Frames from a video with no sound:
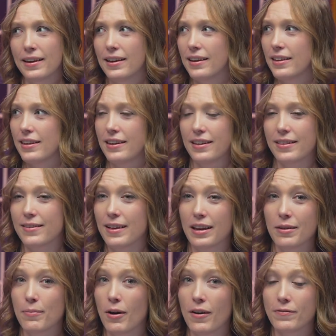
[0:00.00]
You can send
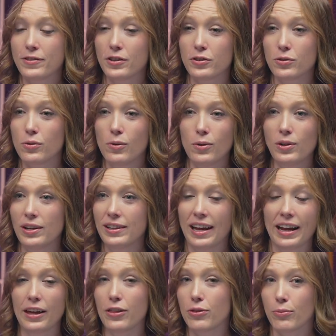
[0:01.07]
them off to school at
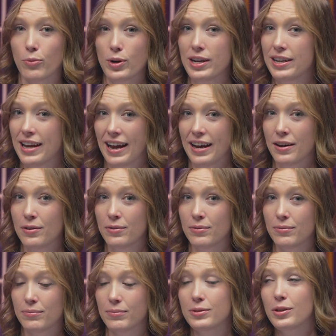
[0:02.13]
like 3 now.
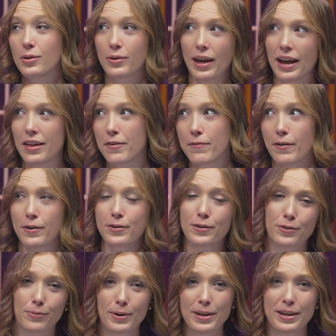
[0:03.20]
So, okay, the first
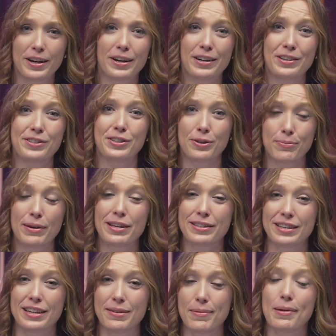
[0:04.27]
3 years you're
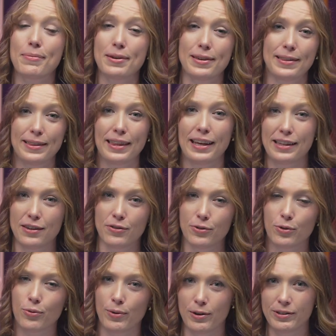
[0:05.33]
busy, maybe like your
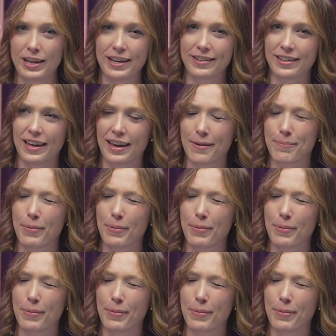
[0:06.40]
career takes a hit.